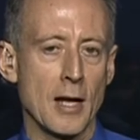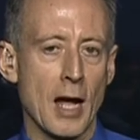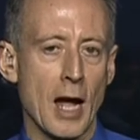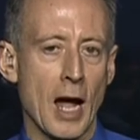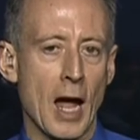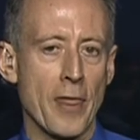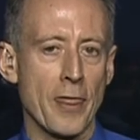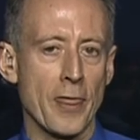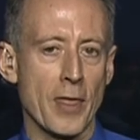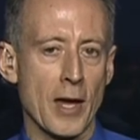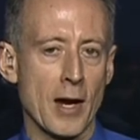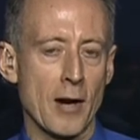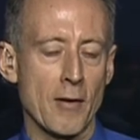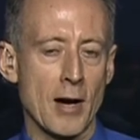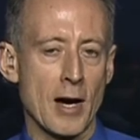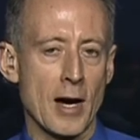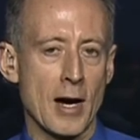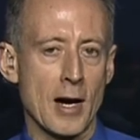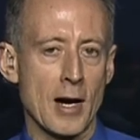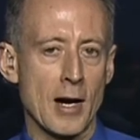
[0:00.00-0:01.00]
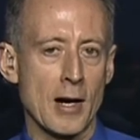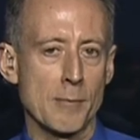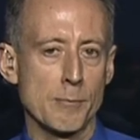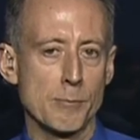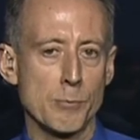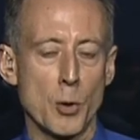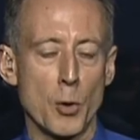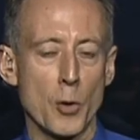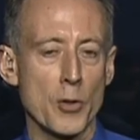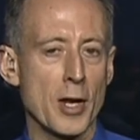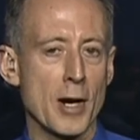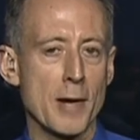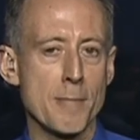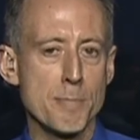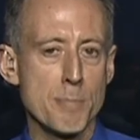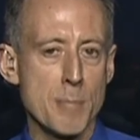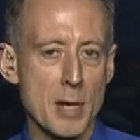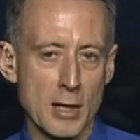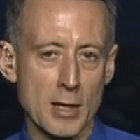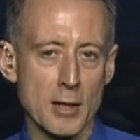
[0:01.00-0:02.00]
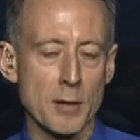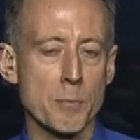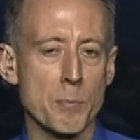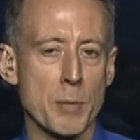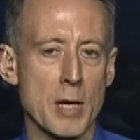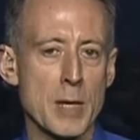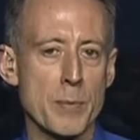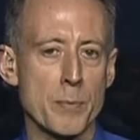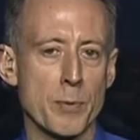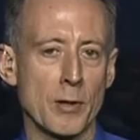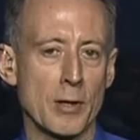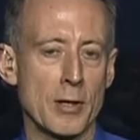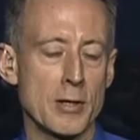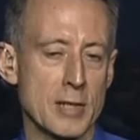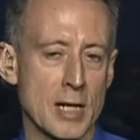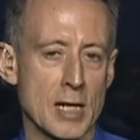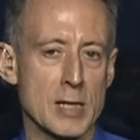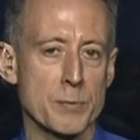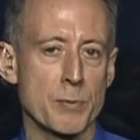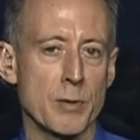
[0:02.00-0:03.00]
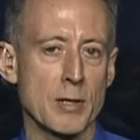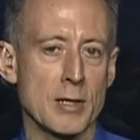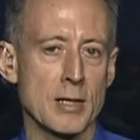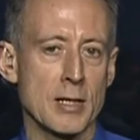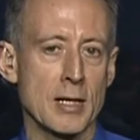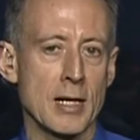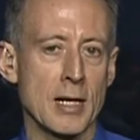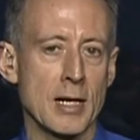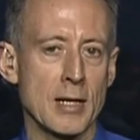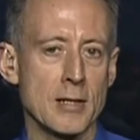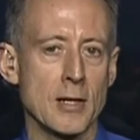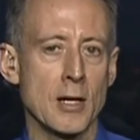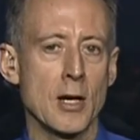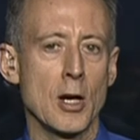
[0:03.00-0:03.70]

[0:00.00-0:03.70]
and there are more than 1 million people in desperate need